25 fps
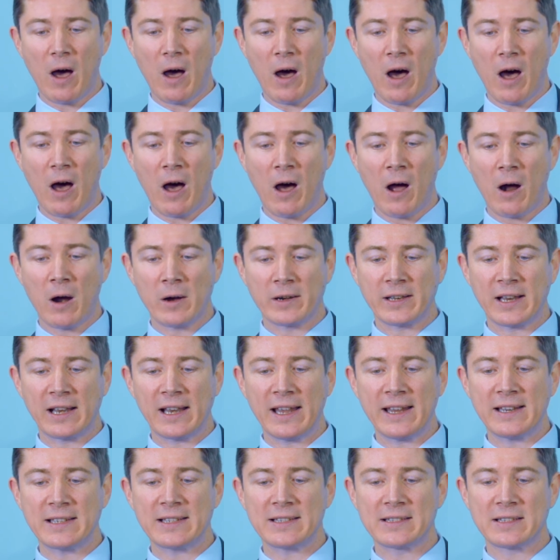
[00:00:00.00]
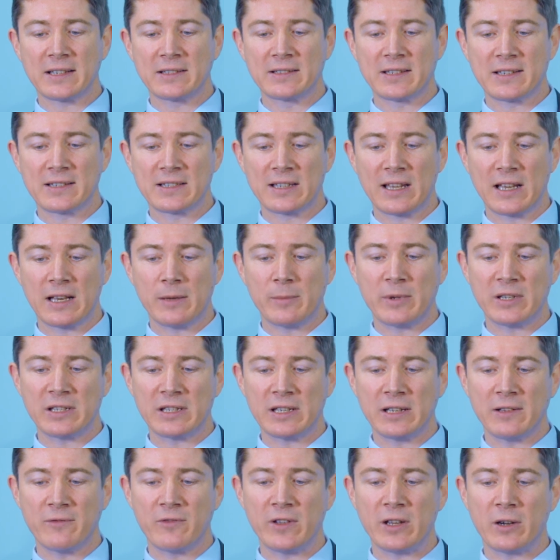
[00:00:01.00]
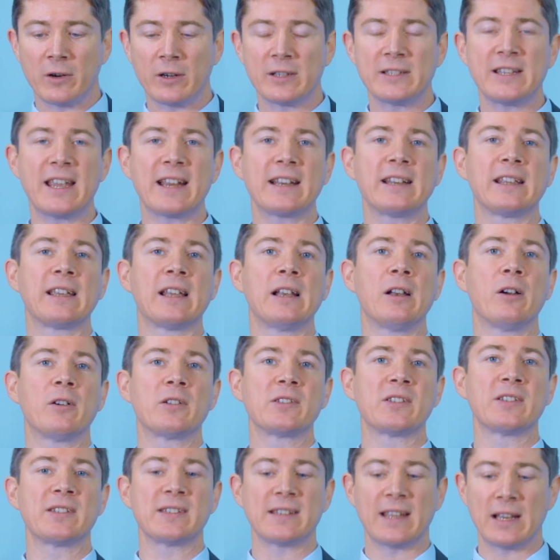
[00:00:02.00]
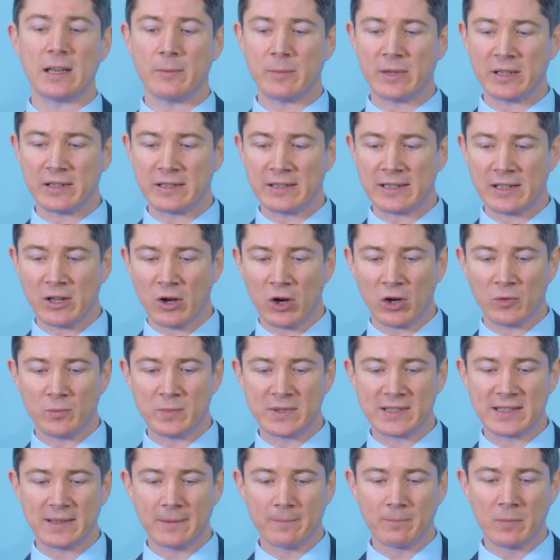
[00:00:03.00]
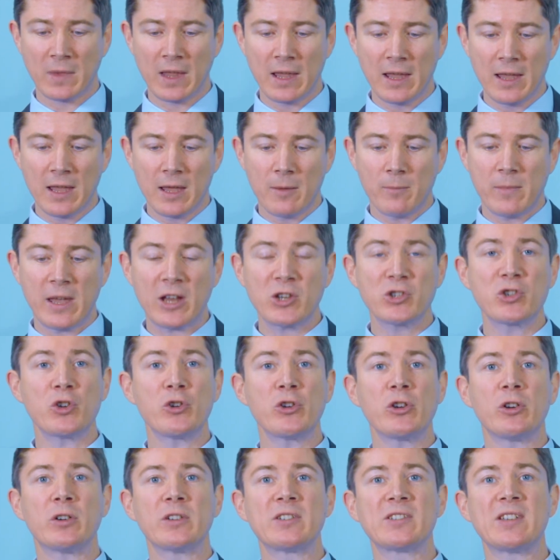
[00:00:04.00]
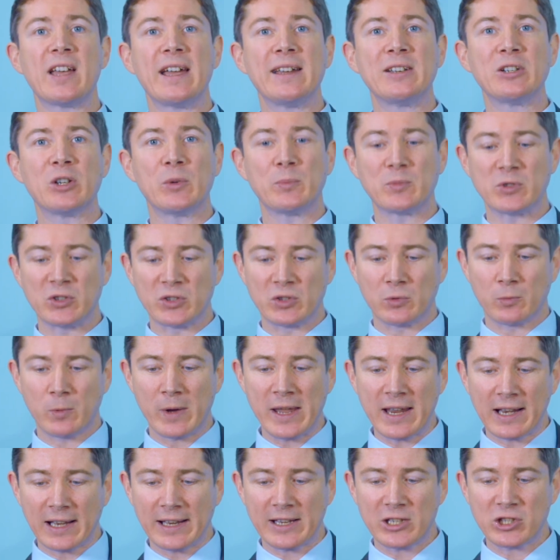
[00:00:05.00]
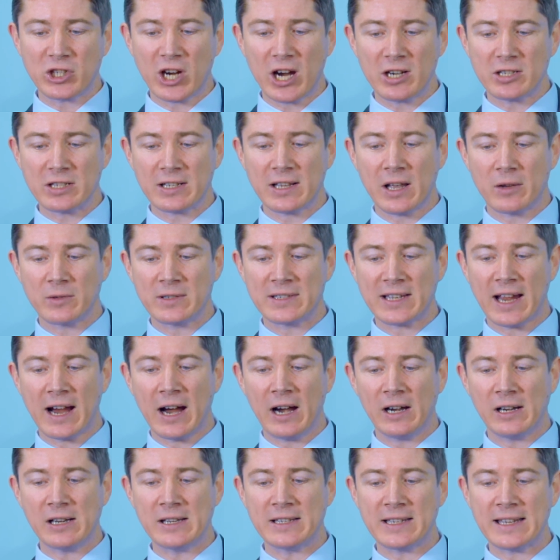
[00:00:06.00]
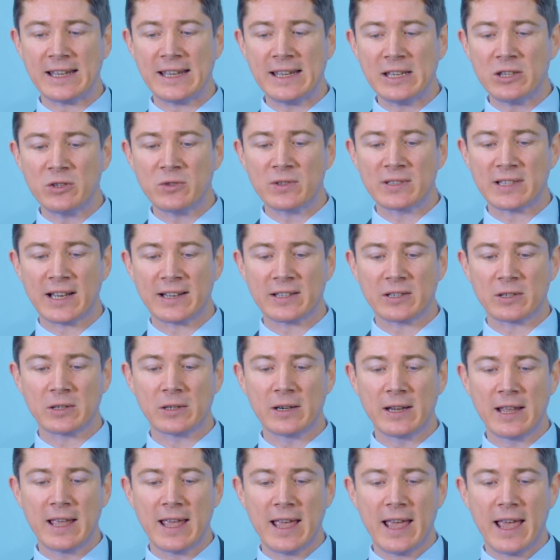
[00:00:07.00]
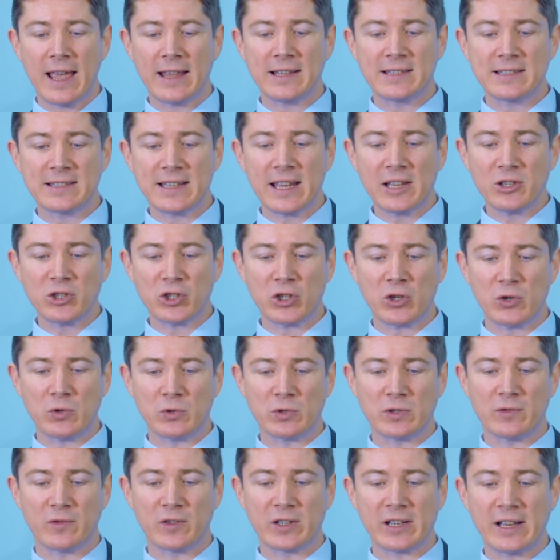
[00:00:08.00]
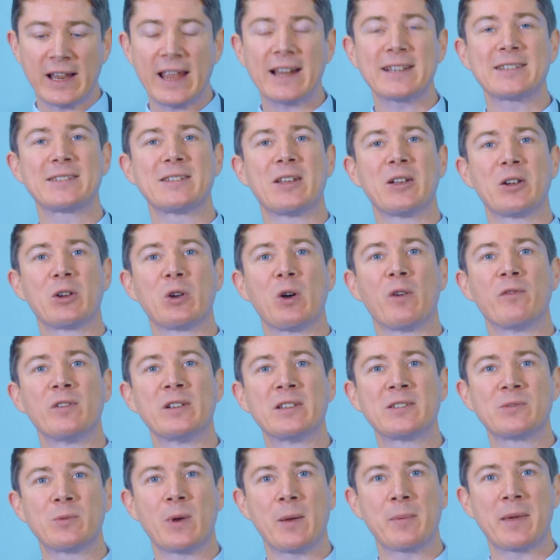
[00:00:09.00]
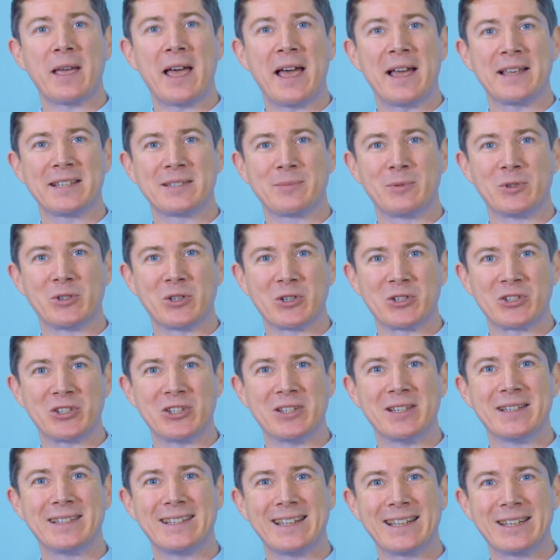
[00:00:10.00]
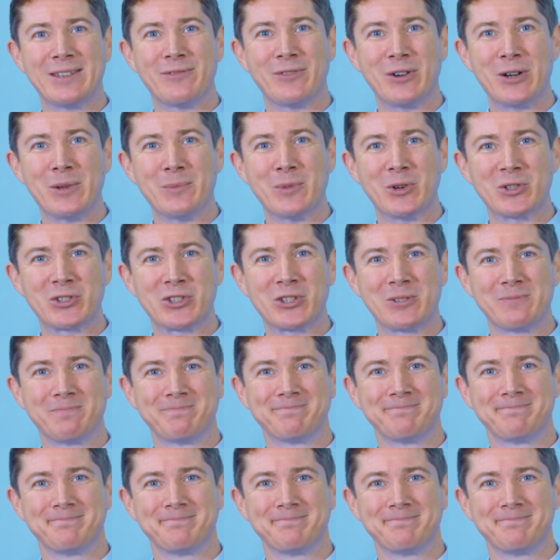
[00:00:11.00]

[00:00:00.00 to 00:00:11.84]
or the latest on sustainability via our technical or sustainability hubs. Make sure you're signed up to the weekly Chartered Accountants Ireland e-newsletter and stay tuned for the next Governance Webcast production. Thank you very much.